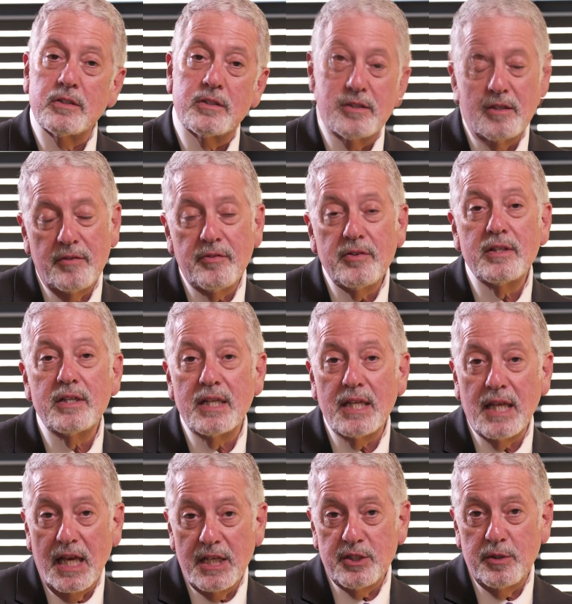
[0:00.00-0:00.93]
a civil
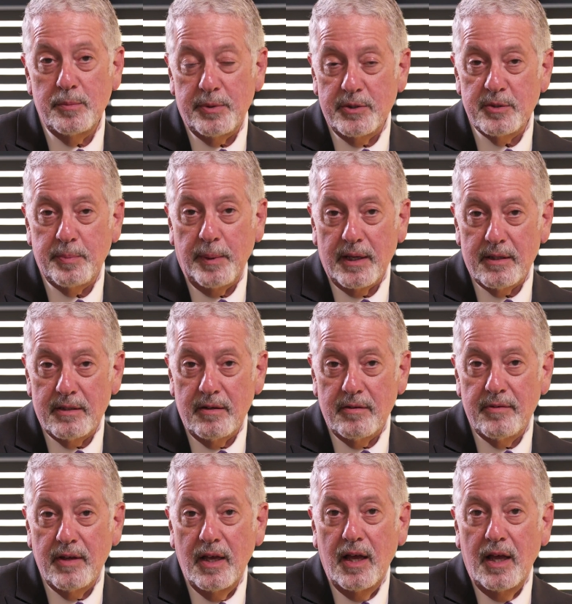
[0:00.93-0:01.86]
litigation
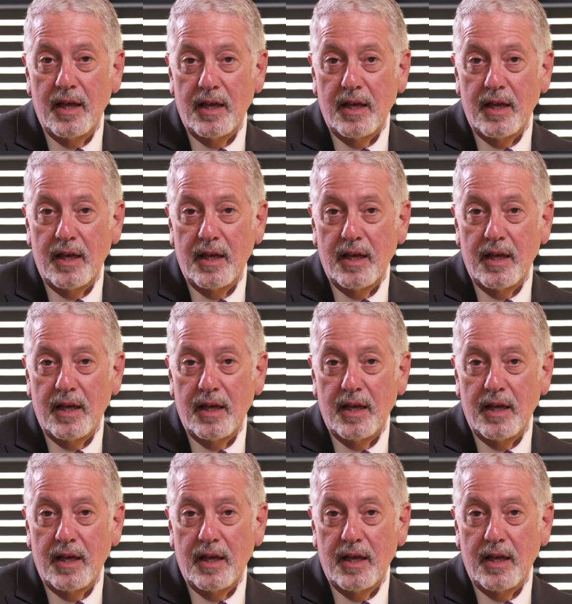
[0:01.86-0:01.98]
perspective